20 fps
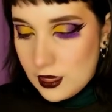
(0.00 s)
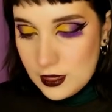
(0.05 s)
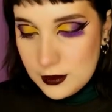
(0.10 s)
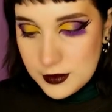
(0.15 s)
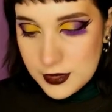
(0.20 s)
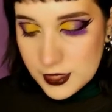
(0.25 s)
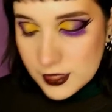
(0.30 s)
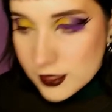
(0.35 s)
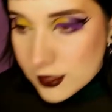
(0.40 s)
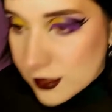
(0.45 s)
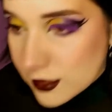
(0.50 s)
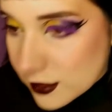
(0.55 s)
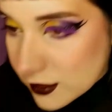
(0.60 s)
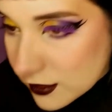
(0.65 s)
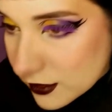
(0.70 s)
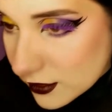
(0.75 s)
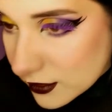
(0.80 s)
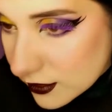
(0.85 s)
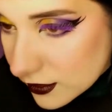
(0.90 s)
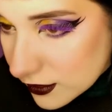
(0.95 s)
I
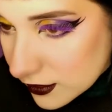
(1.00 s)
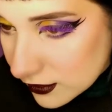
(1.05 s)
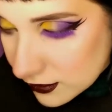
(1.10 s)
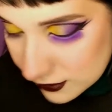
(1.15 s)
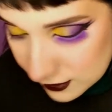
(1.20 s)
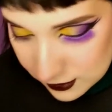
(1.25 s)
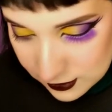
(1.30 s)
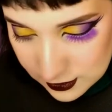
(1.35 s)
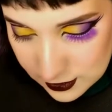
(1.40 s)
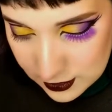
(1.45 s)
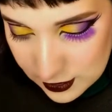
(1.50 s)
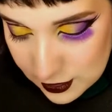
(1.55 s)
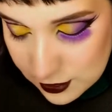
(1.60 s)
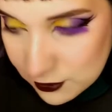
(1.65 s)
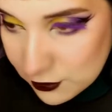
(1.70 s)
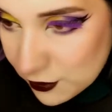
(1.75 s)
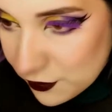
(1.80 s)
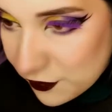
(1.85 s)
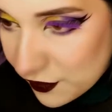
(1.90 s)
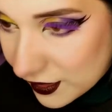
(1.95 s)
mean, I
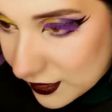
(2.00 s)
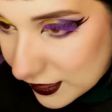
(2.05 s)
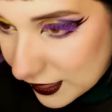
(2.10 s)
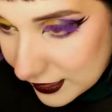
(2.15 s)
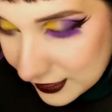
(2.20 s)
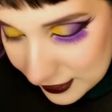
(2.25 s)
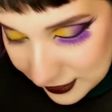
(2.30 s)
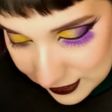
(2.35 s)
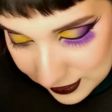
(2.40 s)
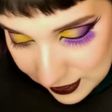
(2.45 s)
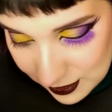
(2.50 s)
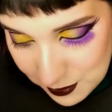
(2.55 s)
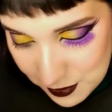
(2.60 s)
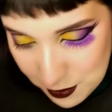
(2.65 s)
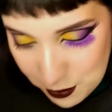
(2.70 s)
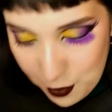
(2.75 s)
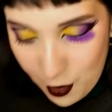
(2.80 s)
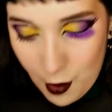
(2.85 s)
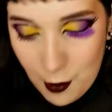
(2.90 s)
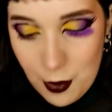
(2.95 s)
don't know if I like it. Let
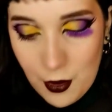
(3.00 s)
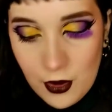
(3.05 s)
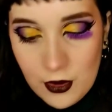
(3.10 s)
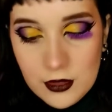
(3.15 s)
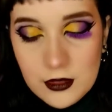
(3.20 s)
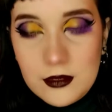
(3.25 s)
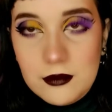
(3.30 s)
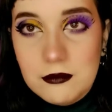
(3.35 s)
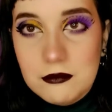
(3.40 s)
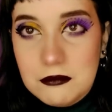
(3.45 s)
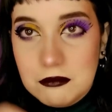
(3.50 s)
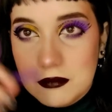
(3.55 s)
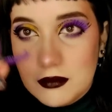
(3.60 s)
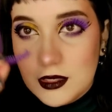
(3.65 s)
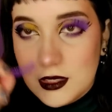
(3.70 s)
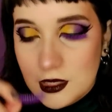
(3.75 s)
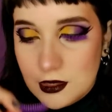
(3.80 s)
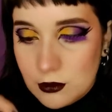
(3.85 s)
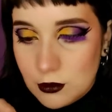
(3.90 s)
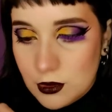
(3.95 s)
me pop on
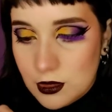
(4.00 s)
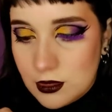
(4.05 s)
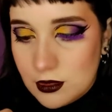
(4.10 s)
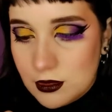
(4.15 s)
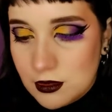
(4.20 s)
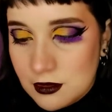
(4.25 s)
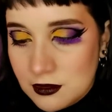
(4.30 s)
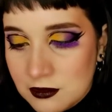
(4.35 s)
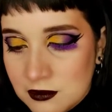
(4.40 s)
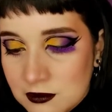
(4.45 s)
the other one.